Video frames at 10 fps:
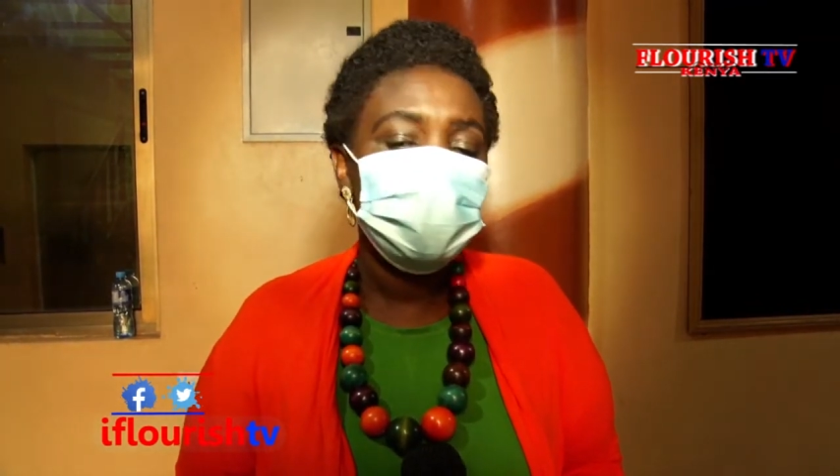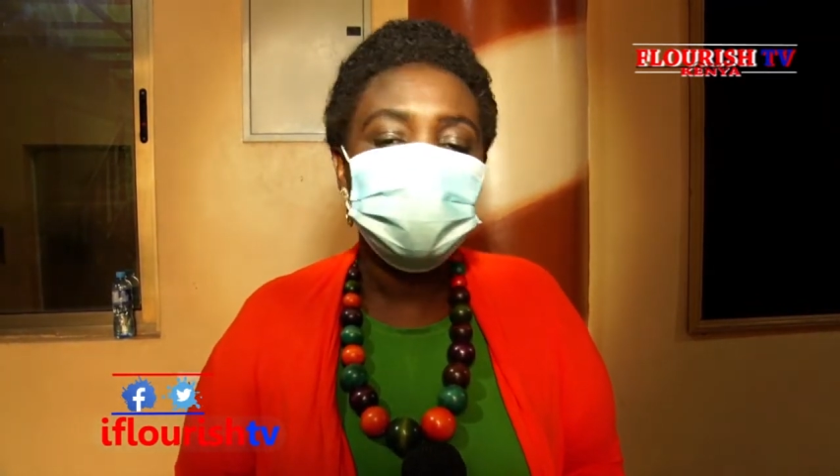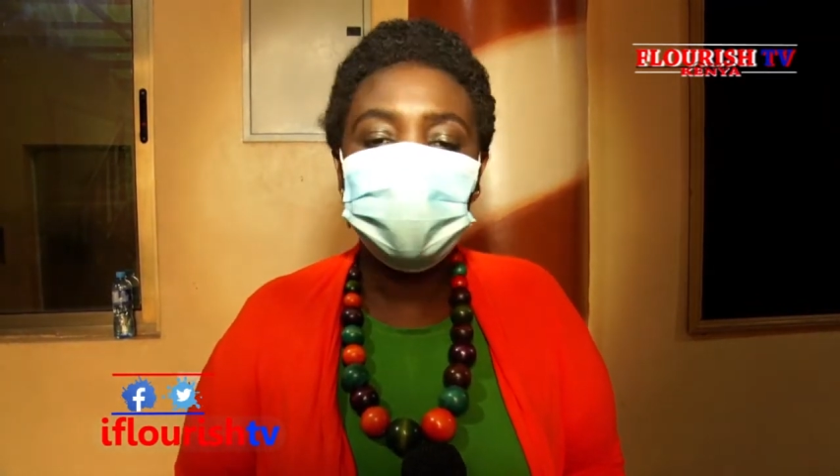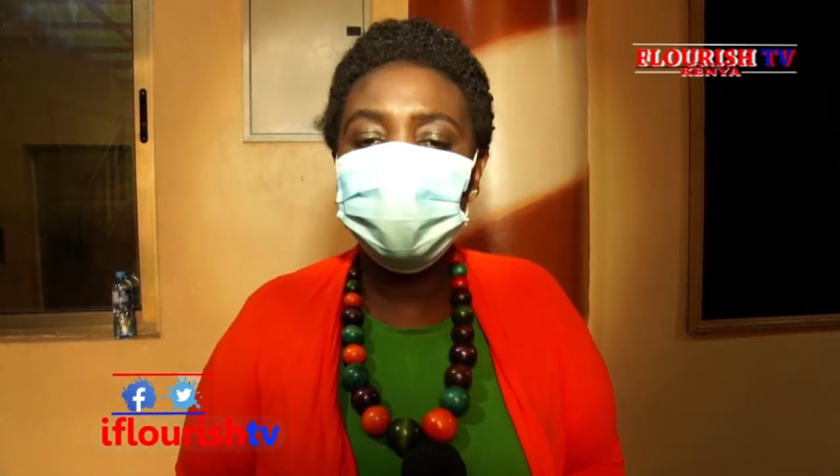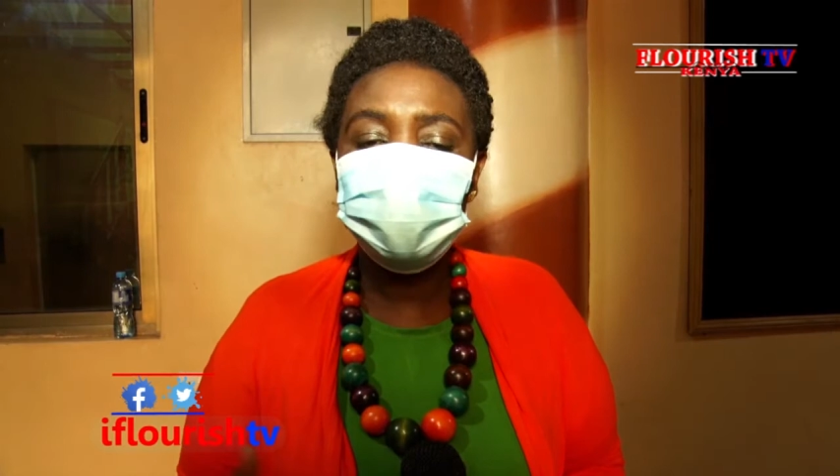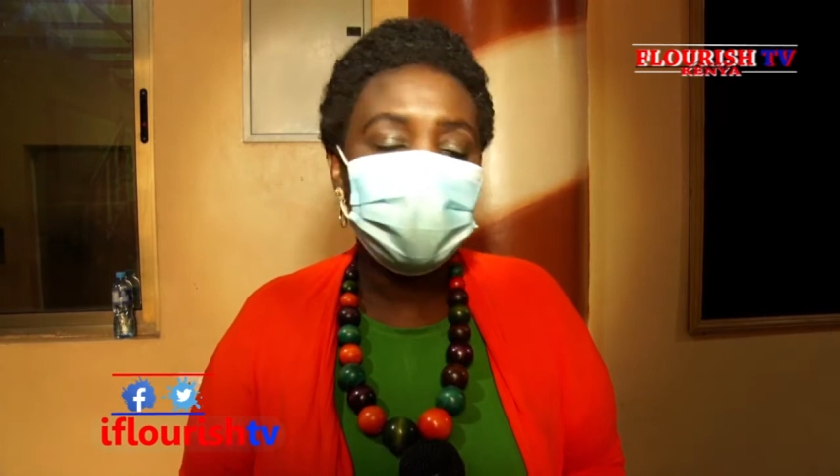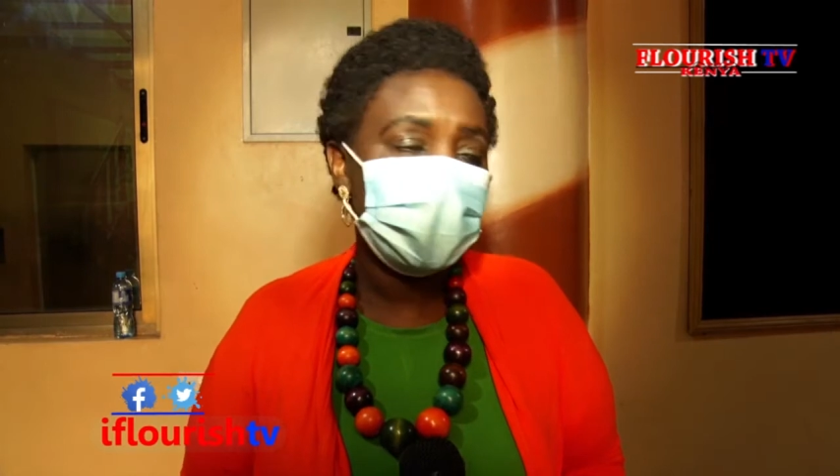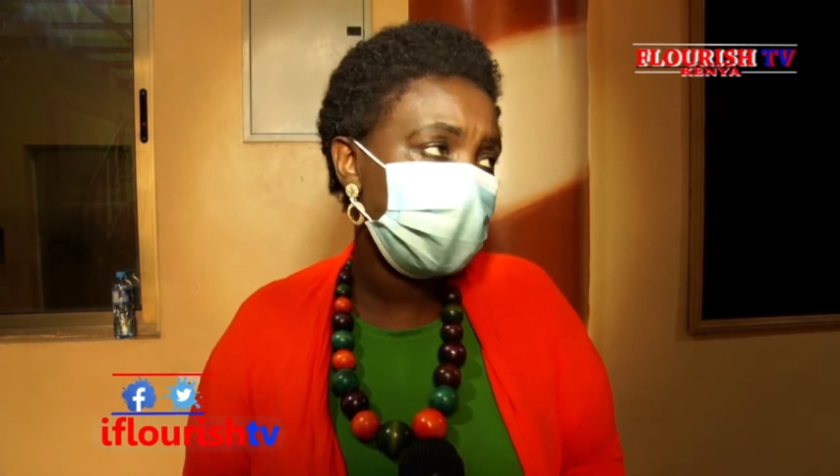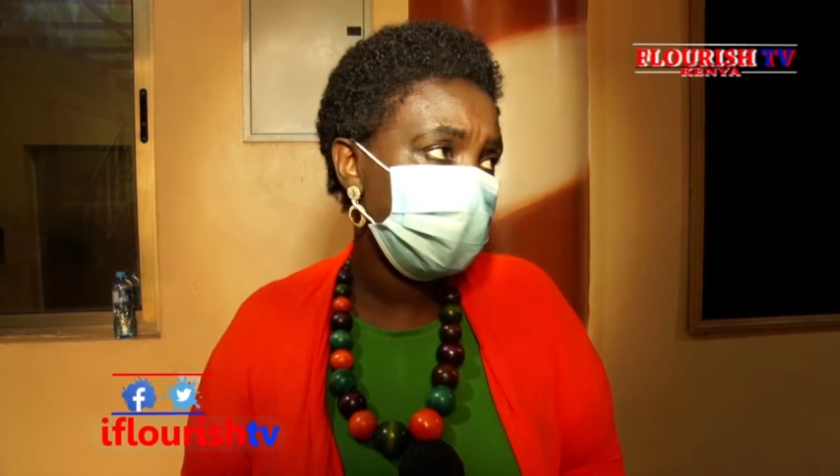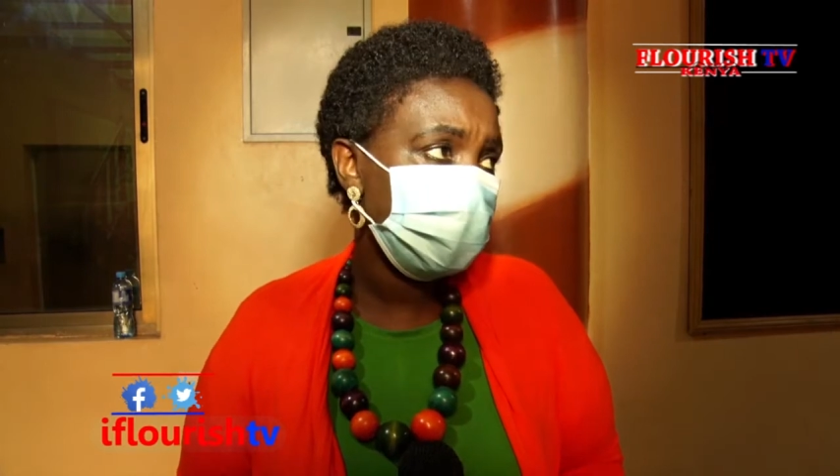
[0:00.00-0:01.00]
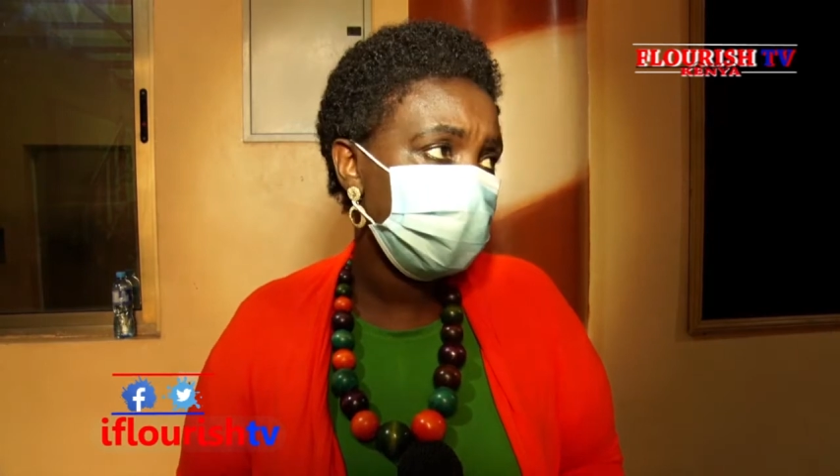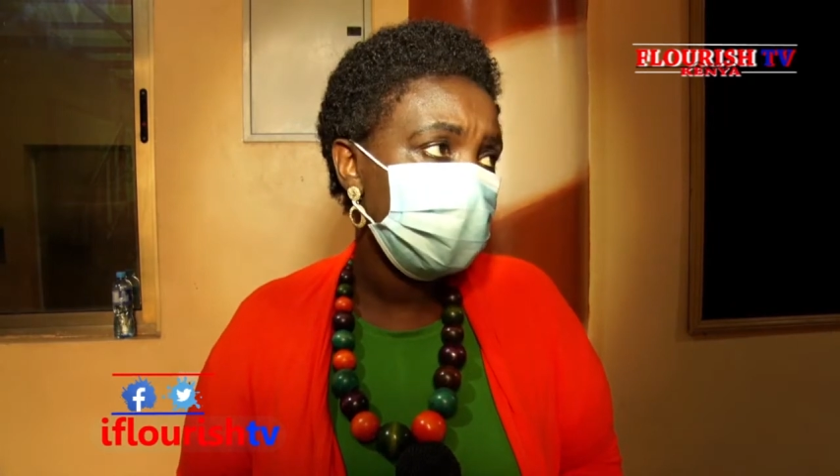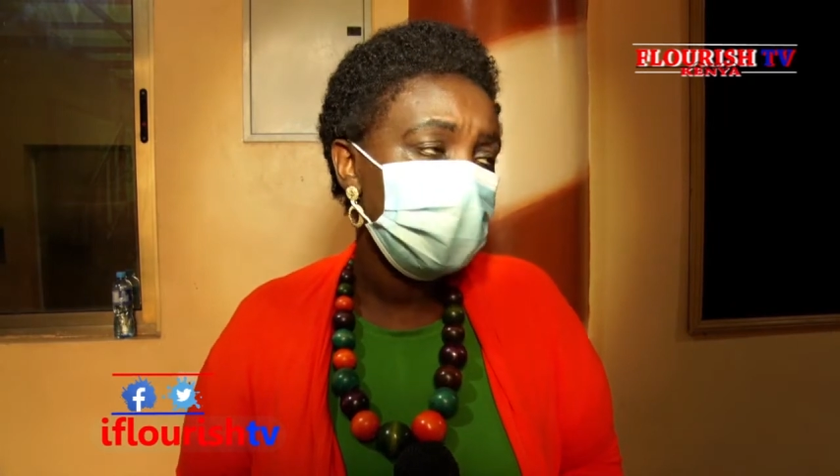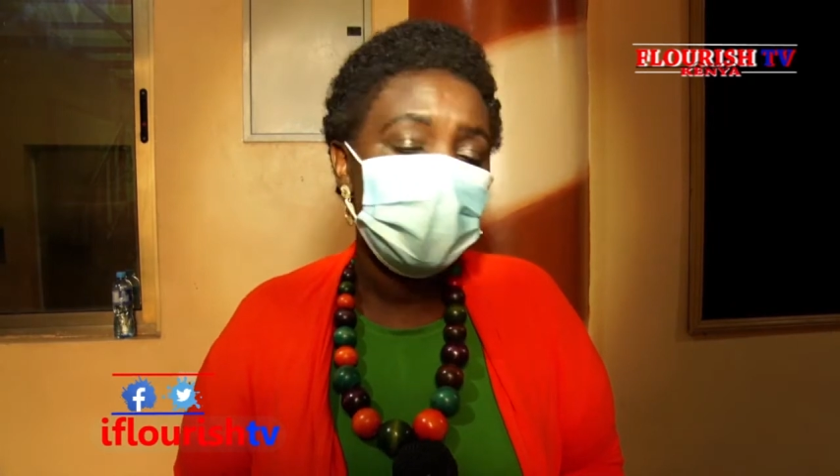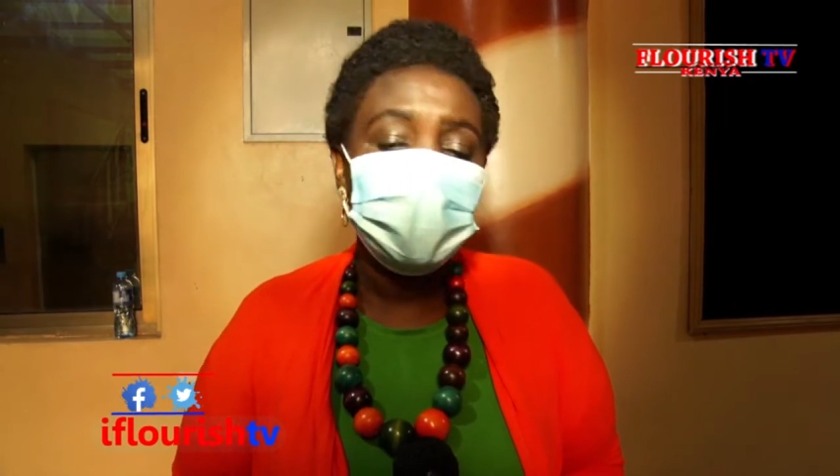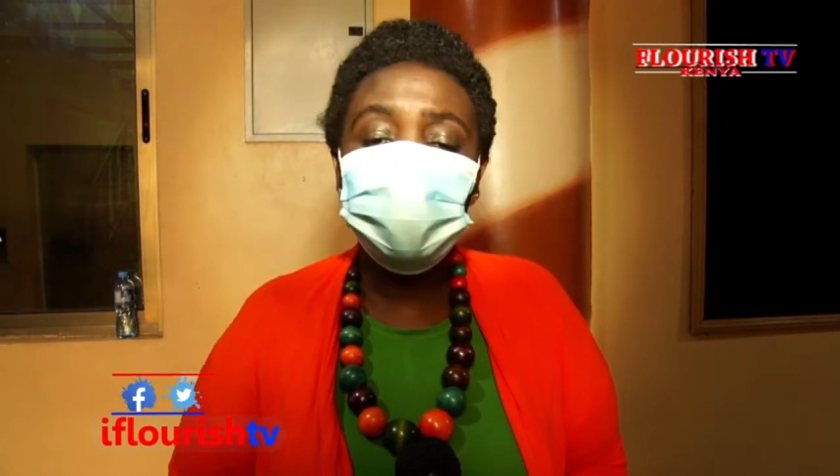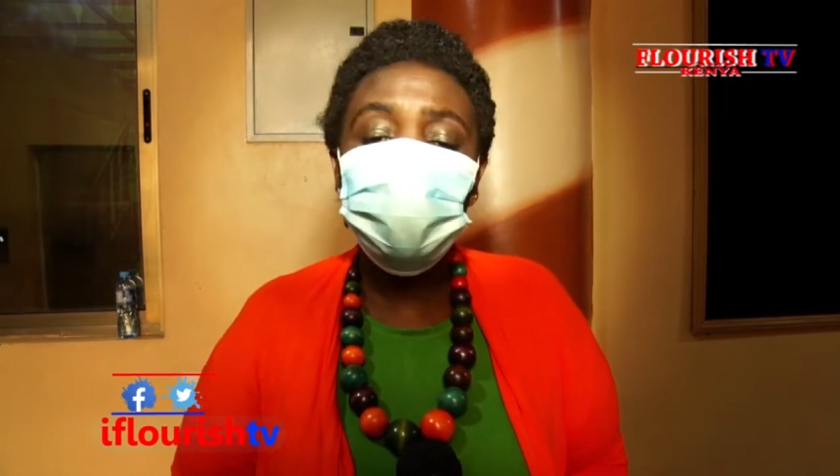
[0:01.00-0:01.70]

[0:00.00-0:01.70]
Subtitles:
to empower them and